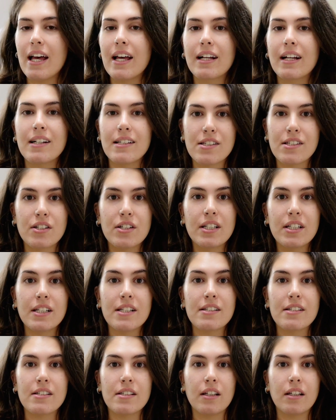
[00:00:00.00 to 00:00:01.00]
considering
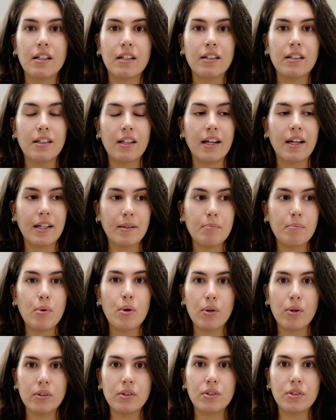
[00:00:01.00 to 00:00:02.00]
this is like
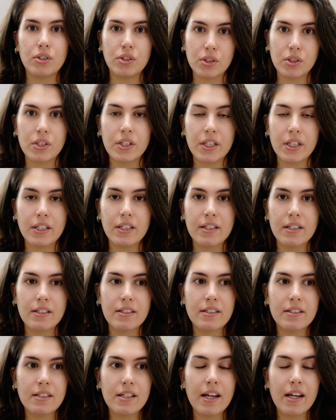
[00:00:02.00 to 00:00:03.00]
more
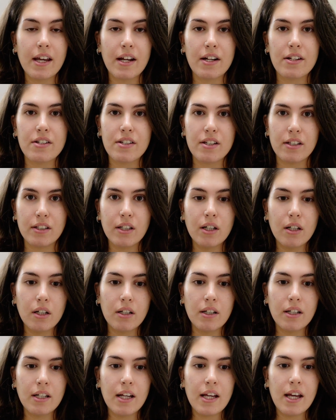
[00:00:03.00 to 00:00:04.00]
luxurious hair
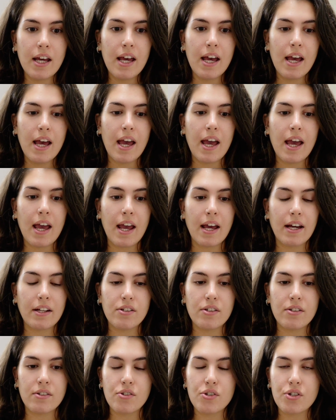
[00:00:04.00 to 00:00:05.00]
salon
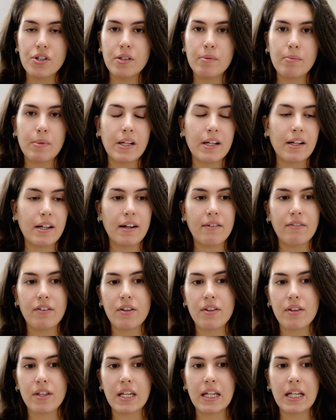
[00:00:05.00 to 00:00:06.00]
and treatment and
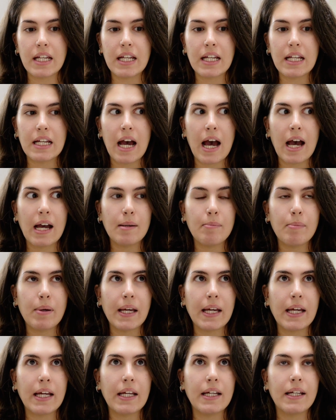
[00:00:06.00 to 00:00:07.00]
everything, I
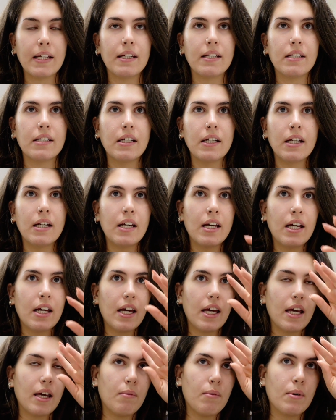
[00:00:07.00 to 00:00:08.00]
paid,
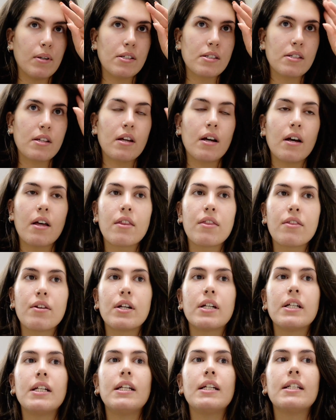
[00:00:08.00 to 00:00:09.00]
it was
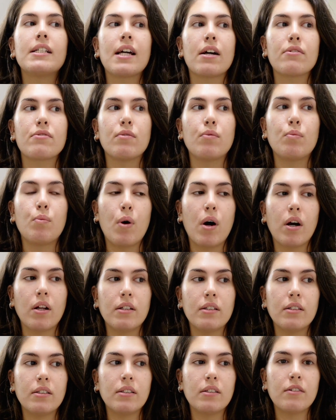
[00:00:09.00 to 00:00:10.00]
30,000
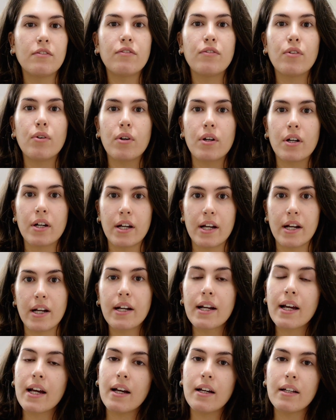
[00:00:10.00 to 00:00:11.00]
won for a
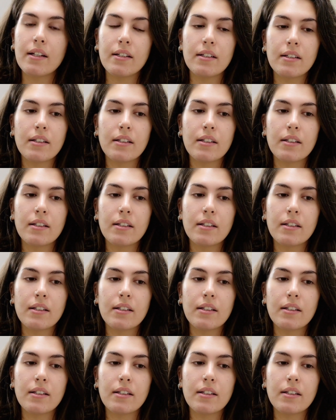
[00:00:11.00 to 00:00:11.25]
haircut,